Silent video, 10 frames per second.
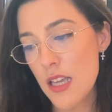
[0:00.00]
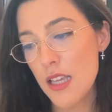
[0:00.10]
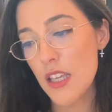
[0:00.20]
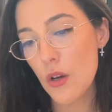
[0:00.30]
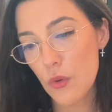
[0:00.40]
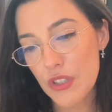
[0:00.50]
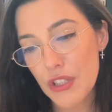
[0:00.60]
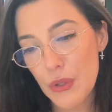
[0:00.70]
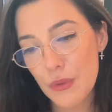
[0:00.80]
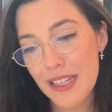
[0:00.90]
He only
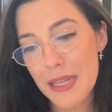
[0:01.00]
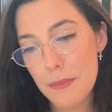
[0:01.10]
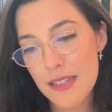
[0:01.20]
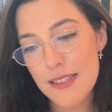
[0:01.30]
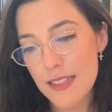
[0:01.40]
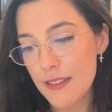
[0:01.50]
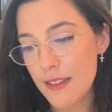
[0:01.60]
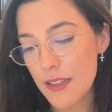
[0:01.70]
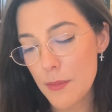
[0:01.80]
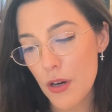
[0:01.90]
knew that he must see
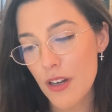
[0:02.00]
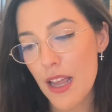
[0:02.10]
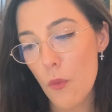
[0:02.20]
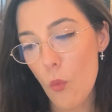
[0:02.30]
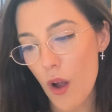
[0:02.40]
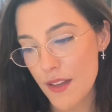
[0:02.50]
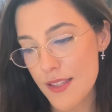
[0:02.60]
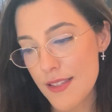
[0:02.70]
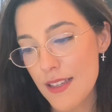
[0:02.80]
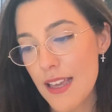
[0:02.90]
Lilibert at
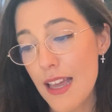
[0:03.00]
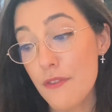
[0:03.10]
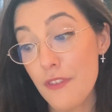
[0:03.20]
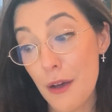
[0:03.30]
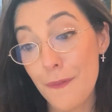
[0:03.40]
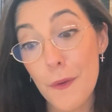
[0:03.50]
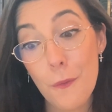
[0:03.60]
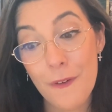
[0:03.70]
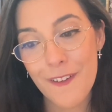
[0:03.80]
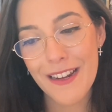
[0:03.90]
once. He had found the
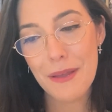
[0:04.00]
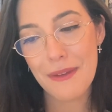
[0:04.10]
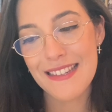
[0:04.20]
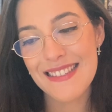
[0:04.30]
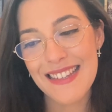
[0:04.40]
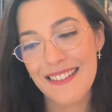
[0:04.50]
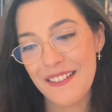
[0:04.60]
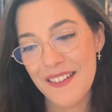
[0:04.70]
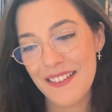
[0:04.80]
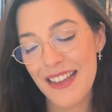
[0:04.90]
word he meant to say to
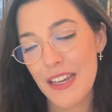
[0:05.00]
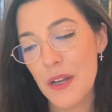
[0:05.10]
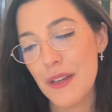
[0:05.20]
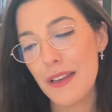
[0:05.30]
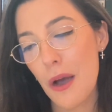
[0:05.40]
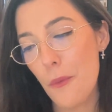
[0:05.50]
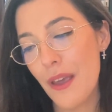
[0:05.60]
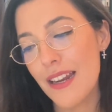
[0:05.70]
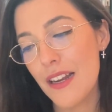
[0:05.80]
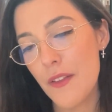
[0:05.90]
her, and it could not
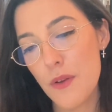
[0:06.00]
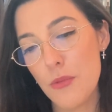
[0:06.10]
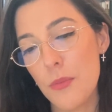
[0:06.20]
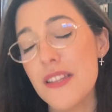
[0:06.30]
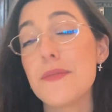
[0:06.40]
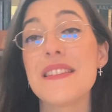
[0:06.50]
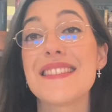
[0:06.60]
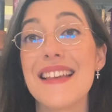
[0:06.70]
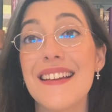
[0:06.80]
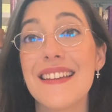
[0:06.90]
wait another moment to be
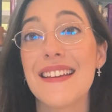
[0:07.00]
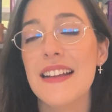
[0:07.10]
said.